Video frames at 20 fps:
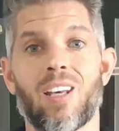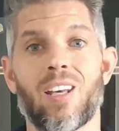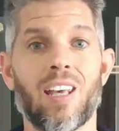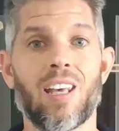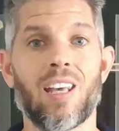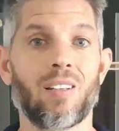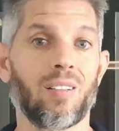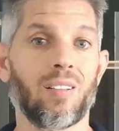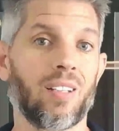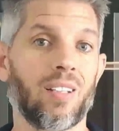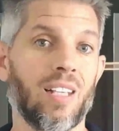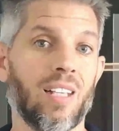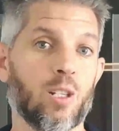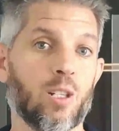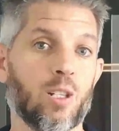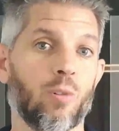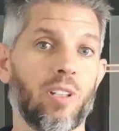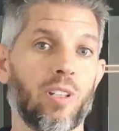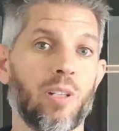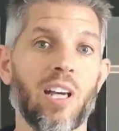And
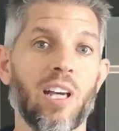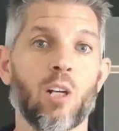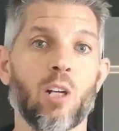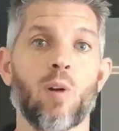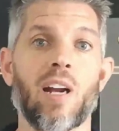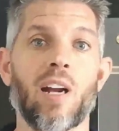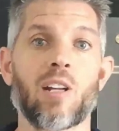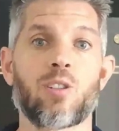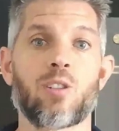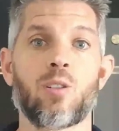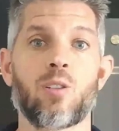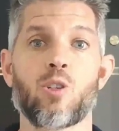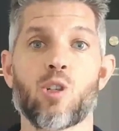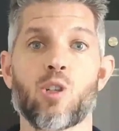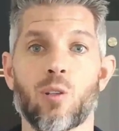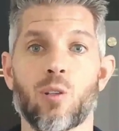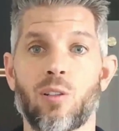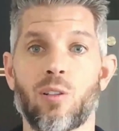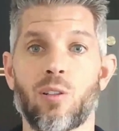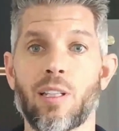it's really my gratitude
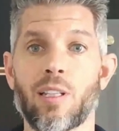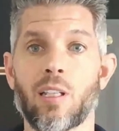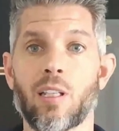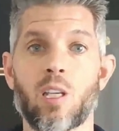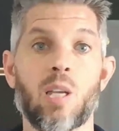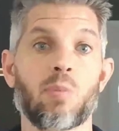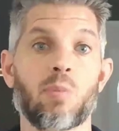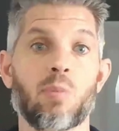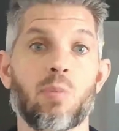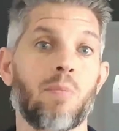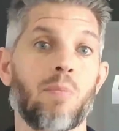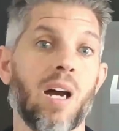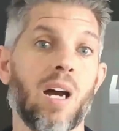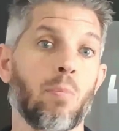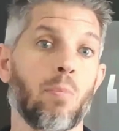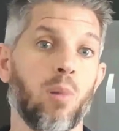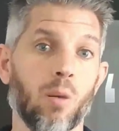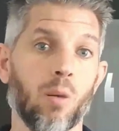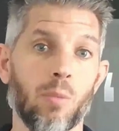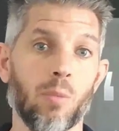journaling that keeps my
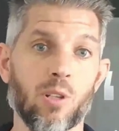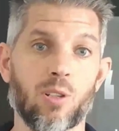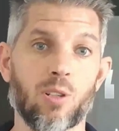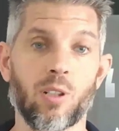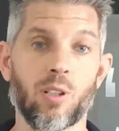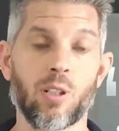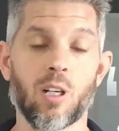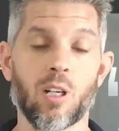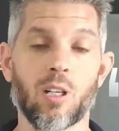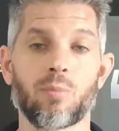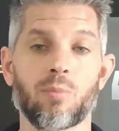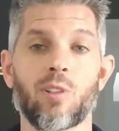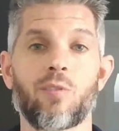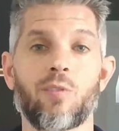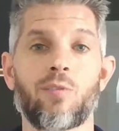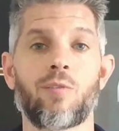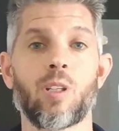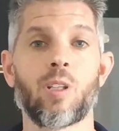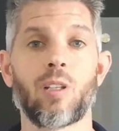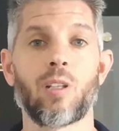purpose clear,
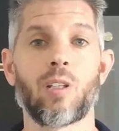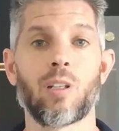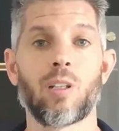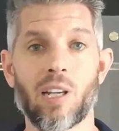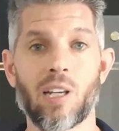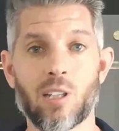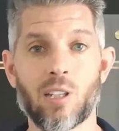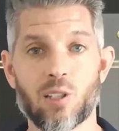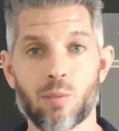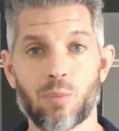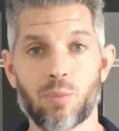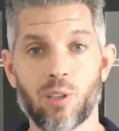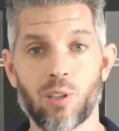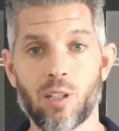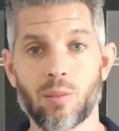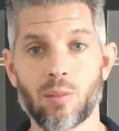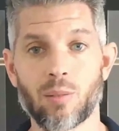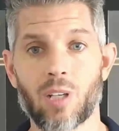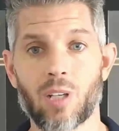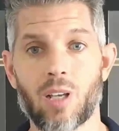fueling my
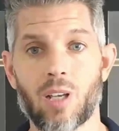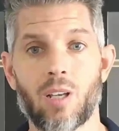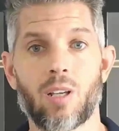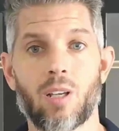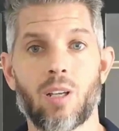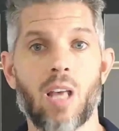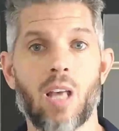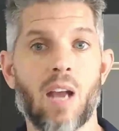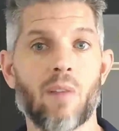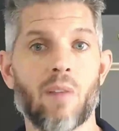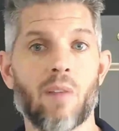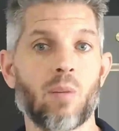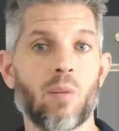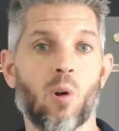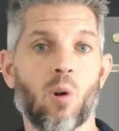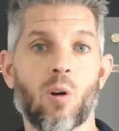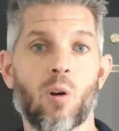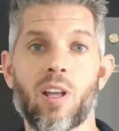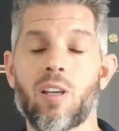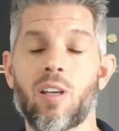discipline. Every
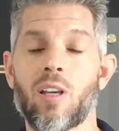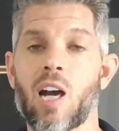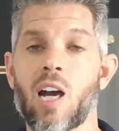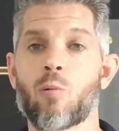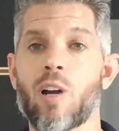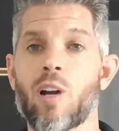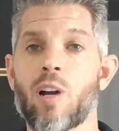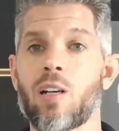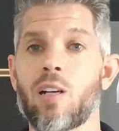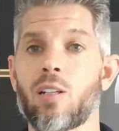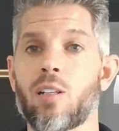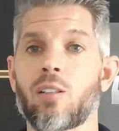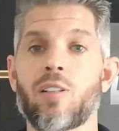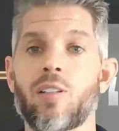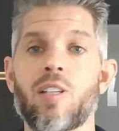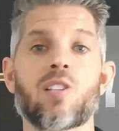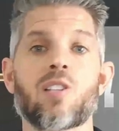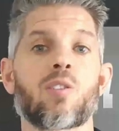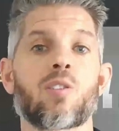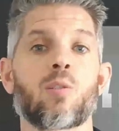morning, I write down at
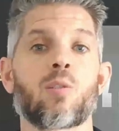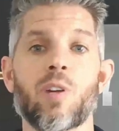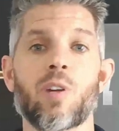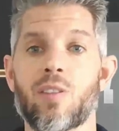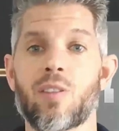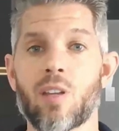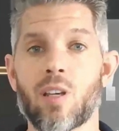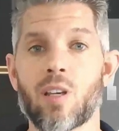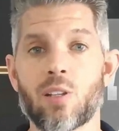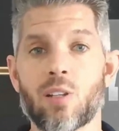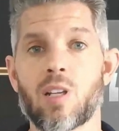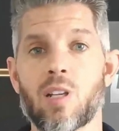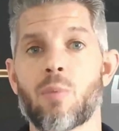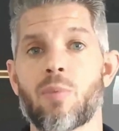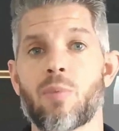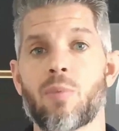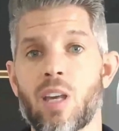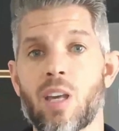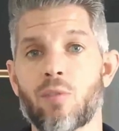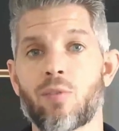least 3 things that
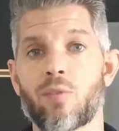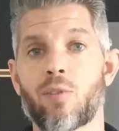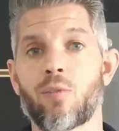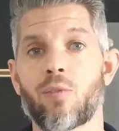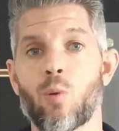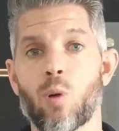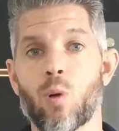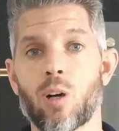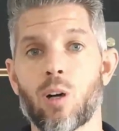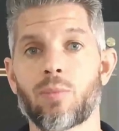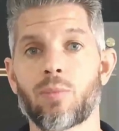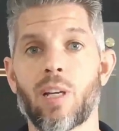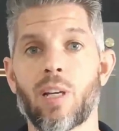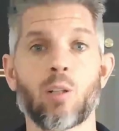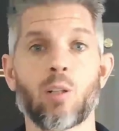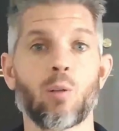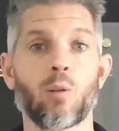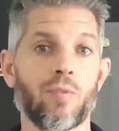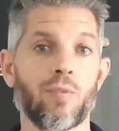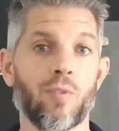I'm thankful for
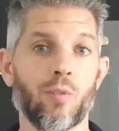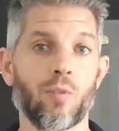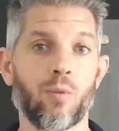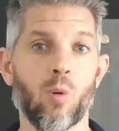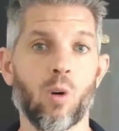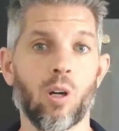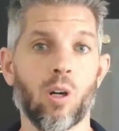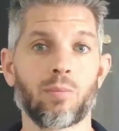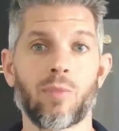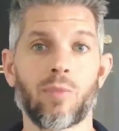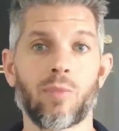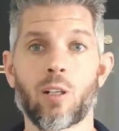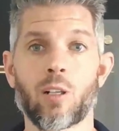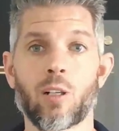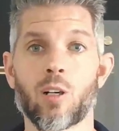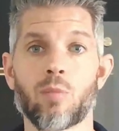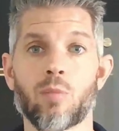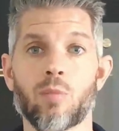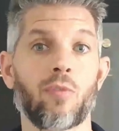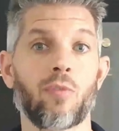and grateful for, like
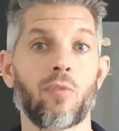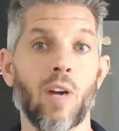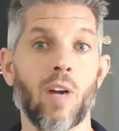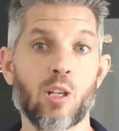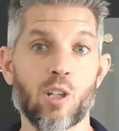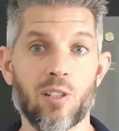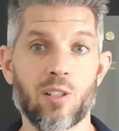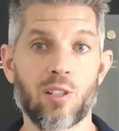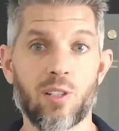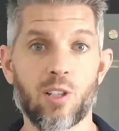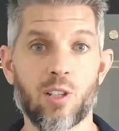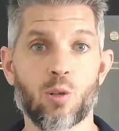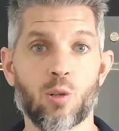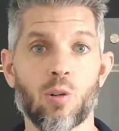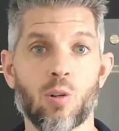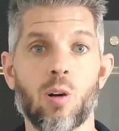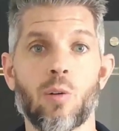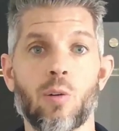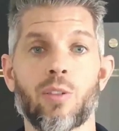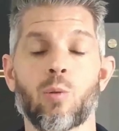our franchisees'
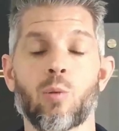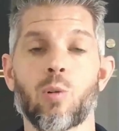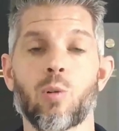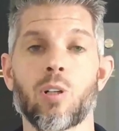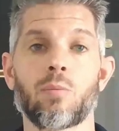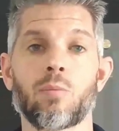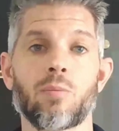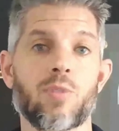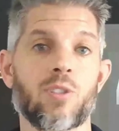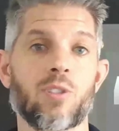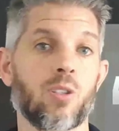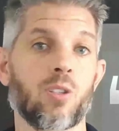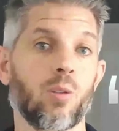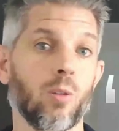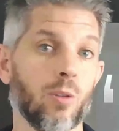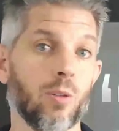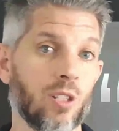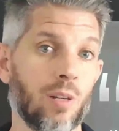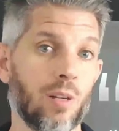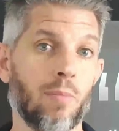growth or
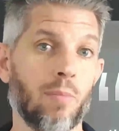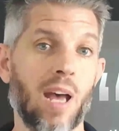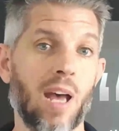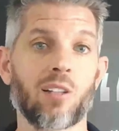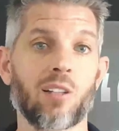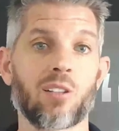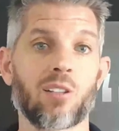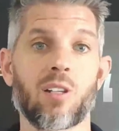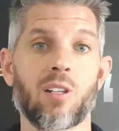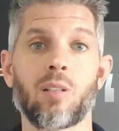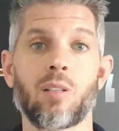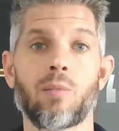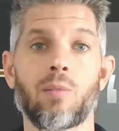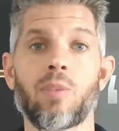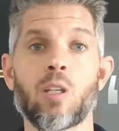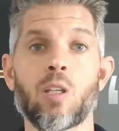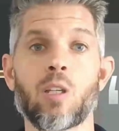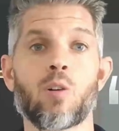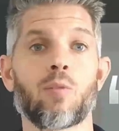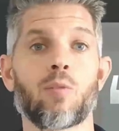solar's impact on
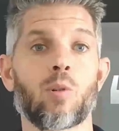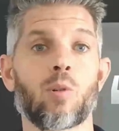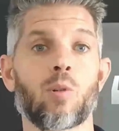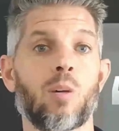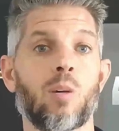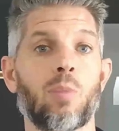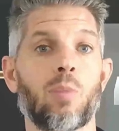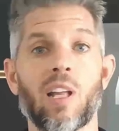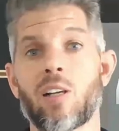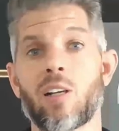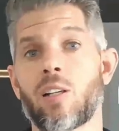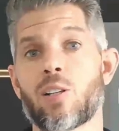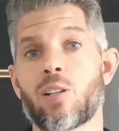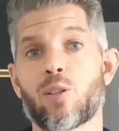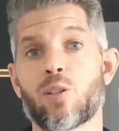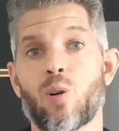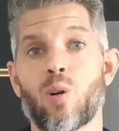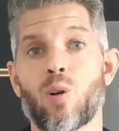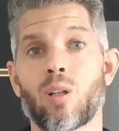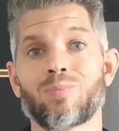the overall planet as
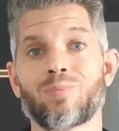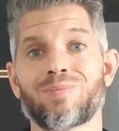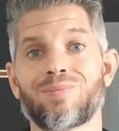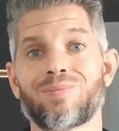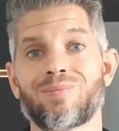a whole.